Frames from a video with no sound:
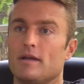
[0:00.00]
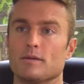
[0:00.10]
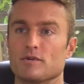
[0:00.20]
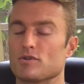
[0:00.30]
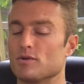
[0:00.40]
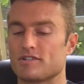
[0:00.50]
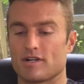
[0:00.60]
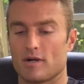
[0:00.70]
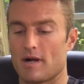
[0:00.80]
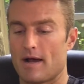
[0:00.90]
the results
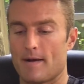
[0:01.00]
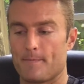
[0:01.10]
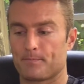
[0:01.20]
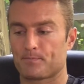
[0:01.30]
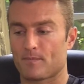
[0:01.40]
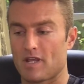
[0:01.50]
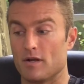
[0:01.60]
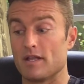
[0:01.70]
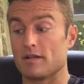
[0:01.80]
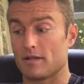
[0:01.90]
are uh, you
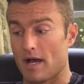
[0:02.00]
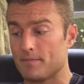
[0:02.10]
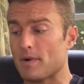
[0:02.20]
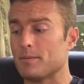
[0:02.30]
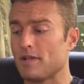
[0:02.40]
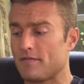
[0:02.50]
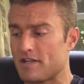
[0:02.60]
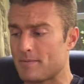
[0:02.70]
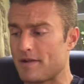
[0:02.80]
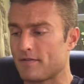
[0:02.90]
know they, I, I believe they
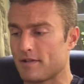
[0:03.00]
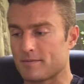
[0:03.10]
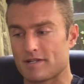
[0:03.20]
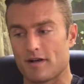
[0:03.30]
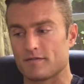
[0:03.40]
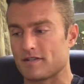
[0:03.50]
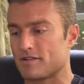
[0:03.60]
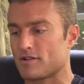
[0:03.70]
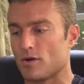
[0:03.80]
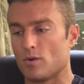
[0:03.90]
speak for themselves. And
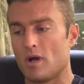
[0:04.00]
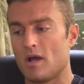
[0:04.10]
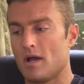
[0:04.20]
so,